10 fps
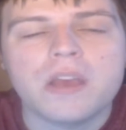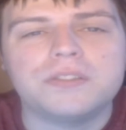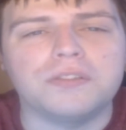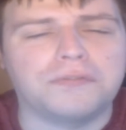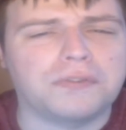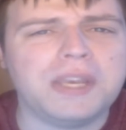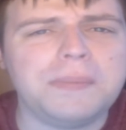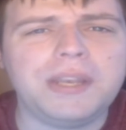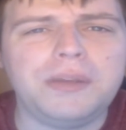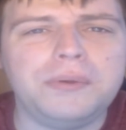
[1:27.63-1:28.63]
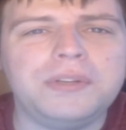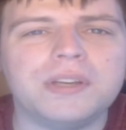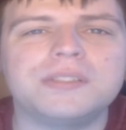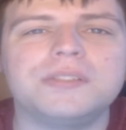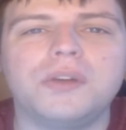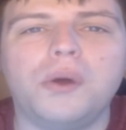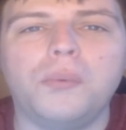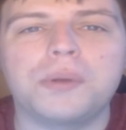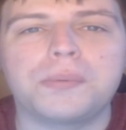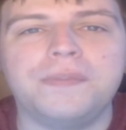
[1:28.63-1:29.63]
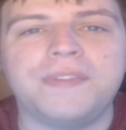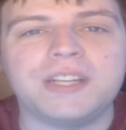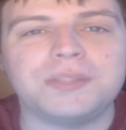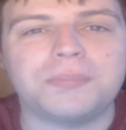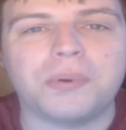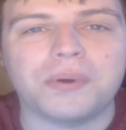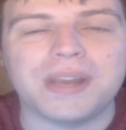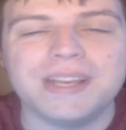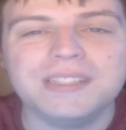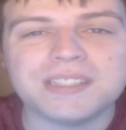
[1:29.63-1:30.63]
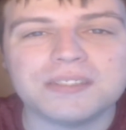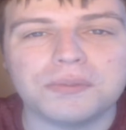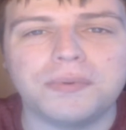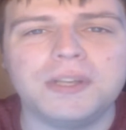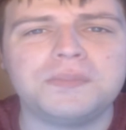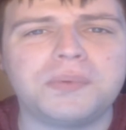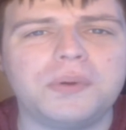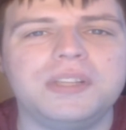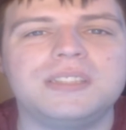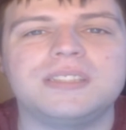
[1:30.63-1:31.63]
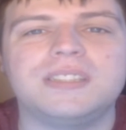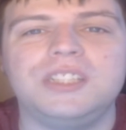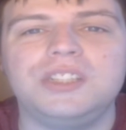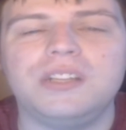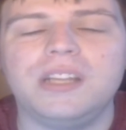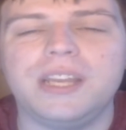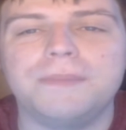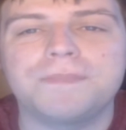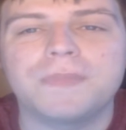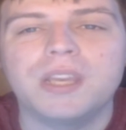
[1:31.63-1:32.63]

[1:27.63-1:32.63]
So for anybody who doesn't know what revenge porn is essentially,